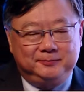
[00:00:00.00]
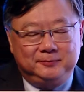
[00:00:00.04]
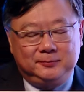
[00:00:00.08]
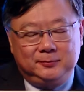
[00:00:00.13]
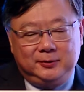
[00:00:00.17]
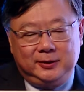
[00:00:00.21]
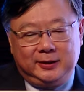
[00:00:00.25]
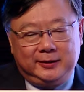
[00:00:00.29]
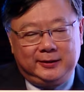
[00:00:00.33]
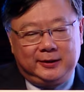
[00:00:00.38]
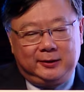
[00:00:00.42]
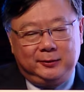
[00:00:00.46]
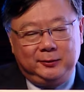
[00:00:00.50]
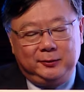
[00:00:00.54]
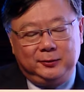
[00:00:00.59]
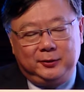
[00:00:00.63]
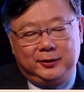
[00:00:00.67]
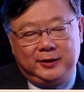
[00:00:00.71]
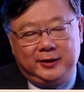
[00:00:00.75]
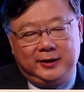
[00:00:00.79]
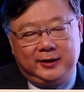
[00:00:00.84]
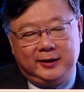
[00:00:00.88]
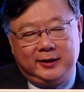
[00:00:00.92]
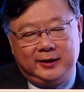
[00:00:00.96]
we are now
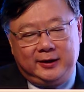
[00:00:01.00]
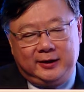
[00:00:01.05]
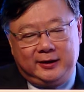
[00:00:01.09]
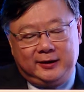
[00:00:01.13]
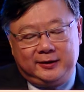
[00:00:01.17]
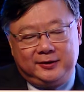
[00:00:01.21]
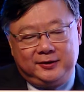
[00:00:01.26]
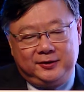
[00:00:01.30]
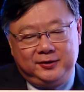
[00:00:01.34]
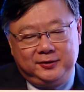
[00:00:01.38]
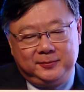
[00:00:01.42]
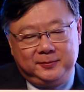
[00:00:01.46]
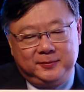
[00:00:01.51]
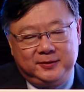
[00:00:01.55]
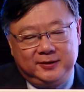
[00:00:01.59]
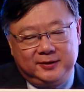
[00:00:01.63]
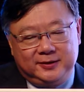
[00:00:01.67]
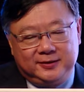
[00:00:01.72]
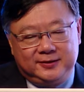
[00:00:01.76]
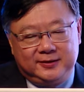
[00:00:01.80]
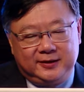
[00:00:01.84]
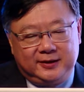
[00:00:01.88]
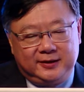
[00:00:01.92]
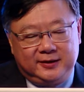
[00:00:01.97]
looking at
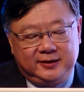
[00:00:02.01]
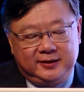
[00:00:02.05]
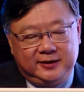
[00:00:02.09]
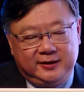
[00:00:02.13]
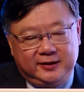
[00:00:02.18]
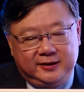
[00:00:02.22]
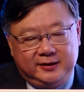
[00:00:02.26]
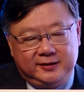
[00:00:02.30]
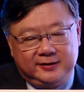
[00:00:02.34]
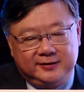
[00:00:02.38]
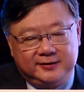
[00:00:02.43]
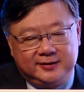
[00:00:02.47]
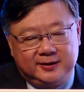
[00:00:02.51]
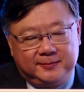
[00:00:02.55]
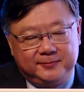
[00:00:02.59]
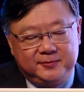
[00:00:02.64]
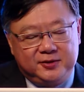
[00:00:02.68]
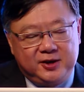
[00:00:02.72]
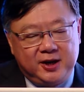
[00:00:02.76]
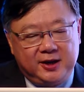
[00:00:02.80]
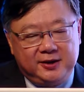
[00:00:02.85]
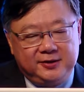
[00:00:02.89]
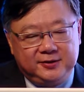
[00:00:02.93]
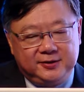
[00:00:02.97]
tumors and some
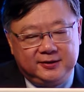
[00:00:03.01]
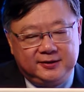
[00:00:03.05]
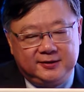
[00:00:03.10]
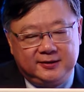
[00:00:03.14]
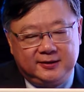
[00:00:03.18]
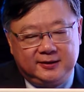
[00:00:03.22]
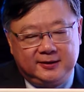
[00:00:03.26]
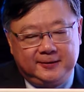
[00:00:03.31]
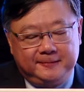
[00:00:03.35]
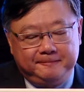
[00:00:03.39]
changes